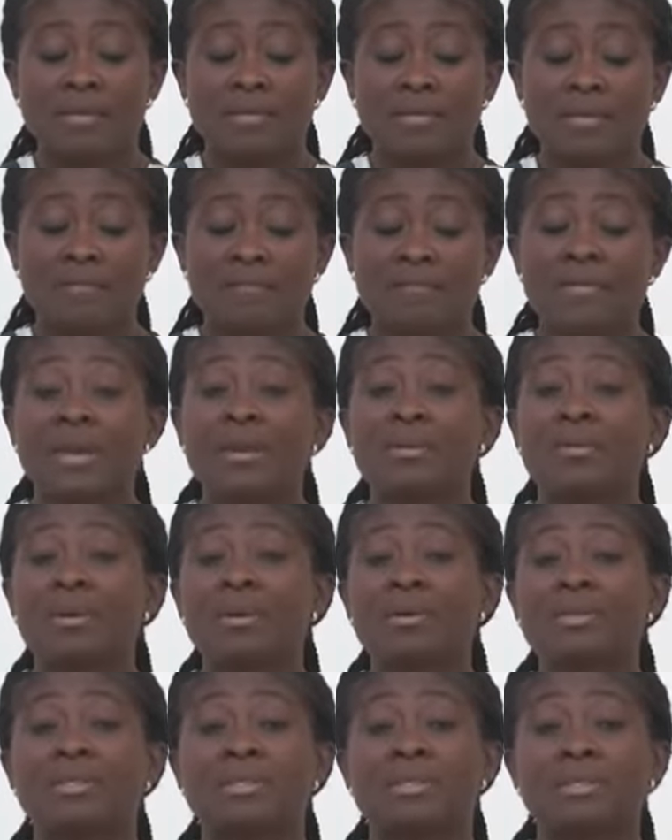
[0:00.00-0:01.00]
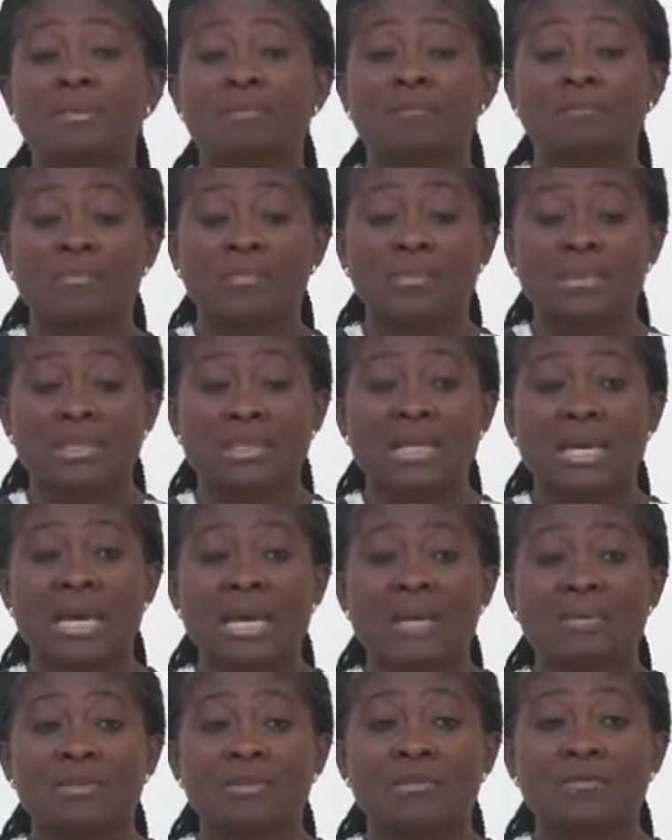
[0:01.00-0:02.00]
the various
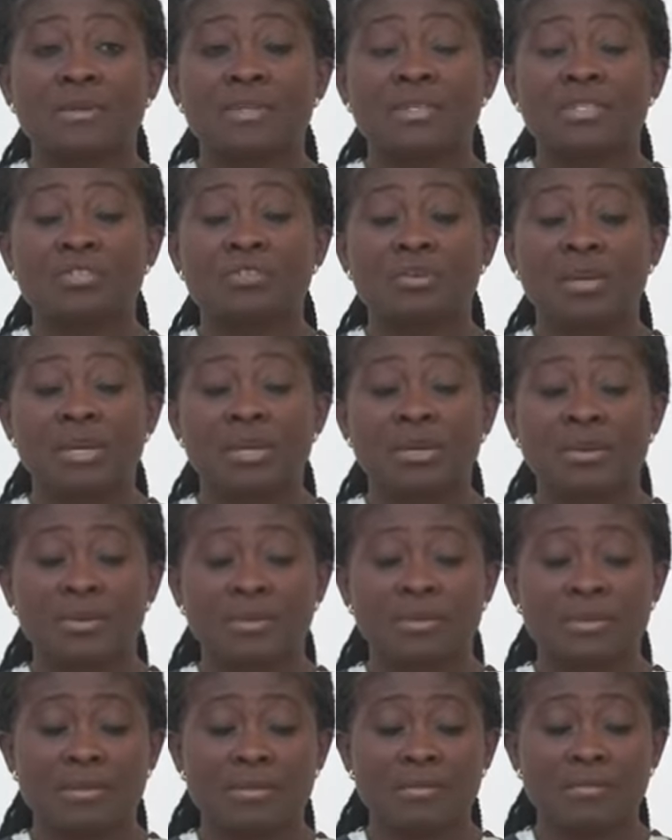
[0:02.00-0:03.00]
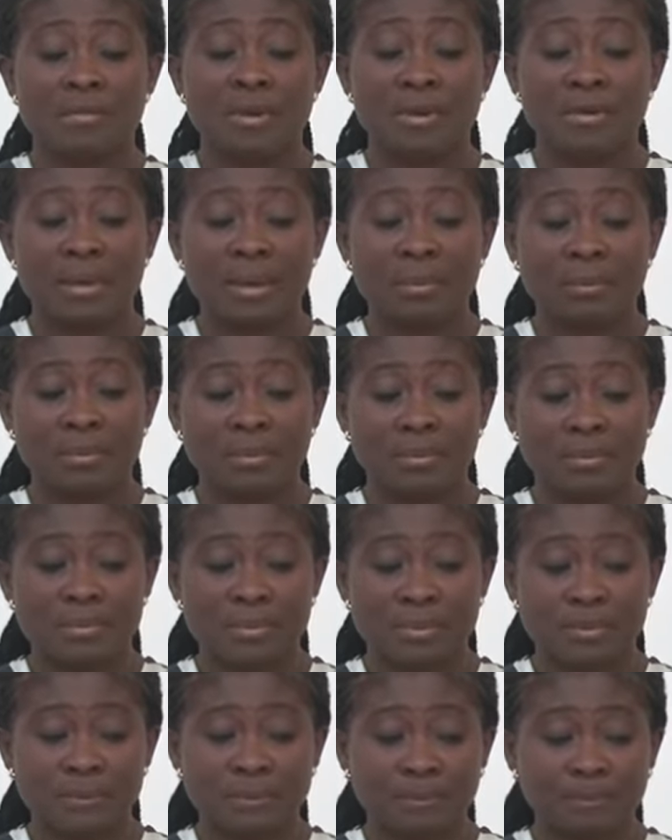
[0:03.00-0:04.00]
types of extraneous
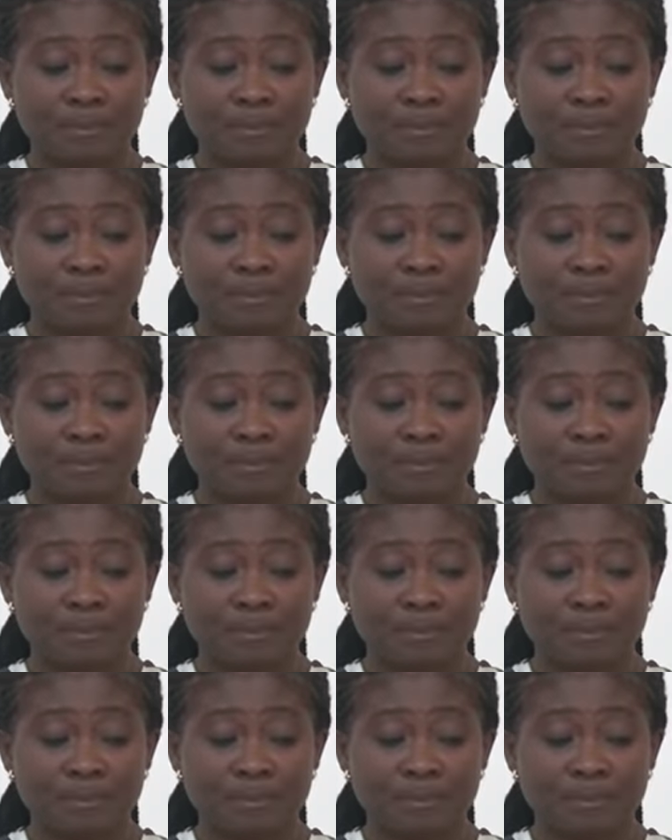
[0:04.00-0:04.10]
variables: